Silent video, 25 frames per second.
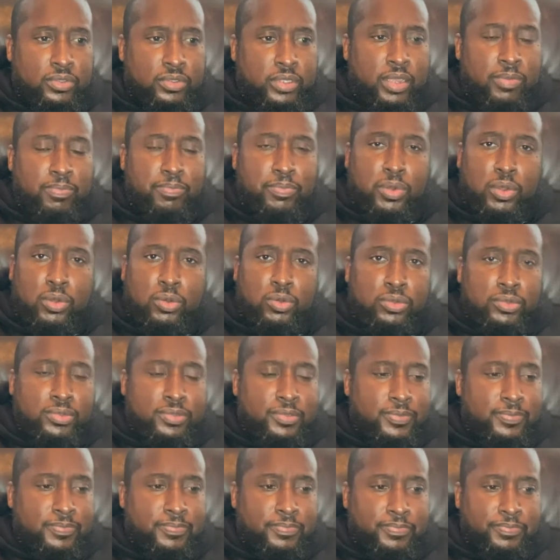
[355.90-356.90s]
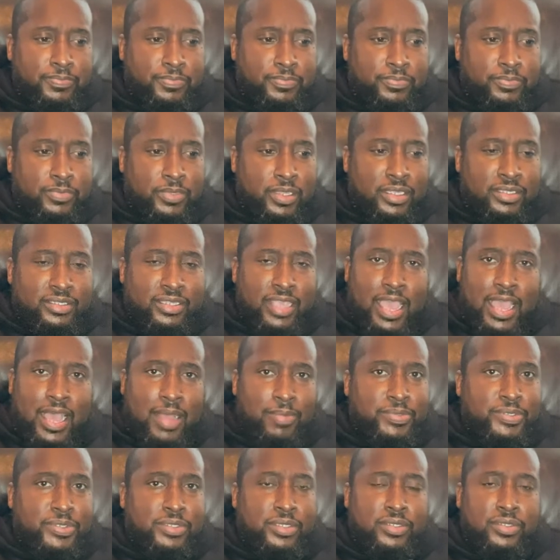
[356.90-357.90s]
That boat is
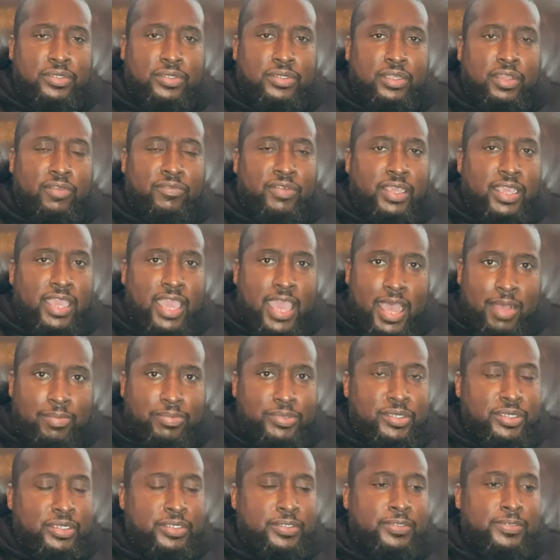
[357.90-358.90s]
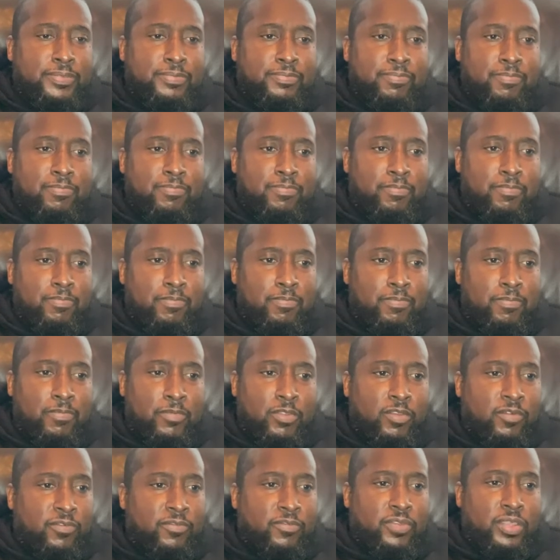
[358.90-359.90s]
absent of a captain,
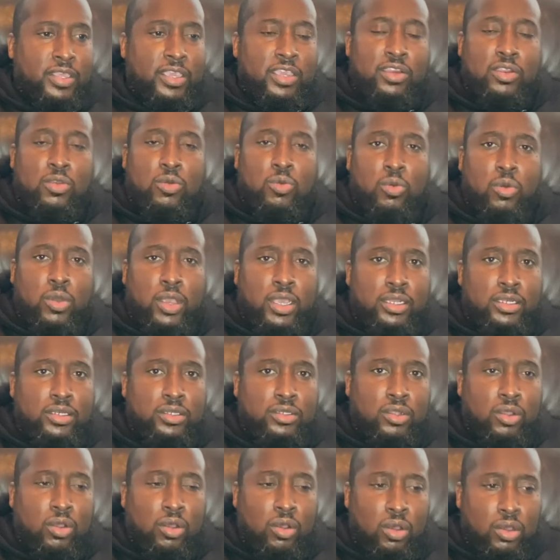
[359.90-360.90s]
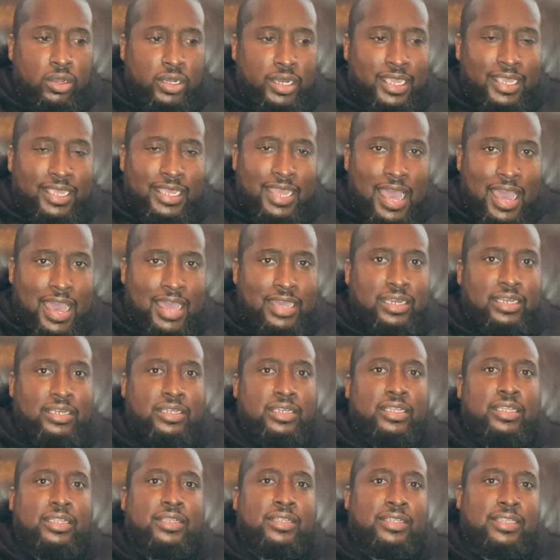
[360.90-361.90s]
of anyone on it,
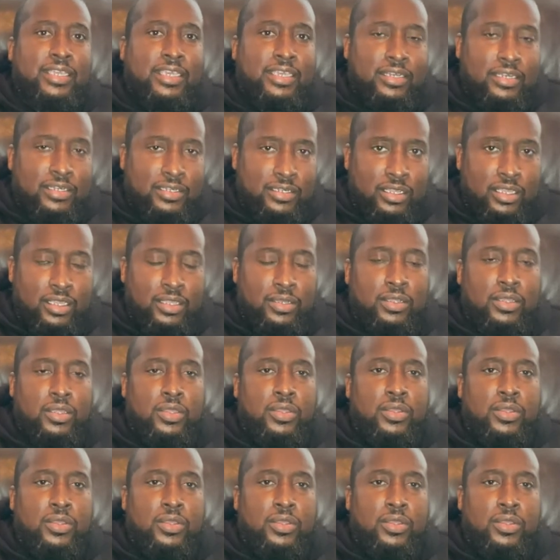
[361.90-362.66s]
guiding it, leading it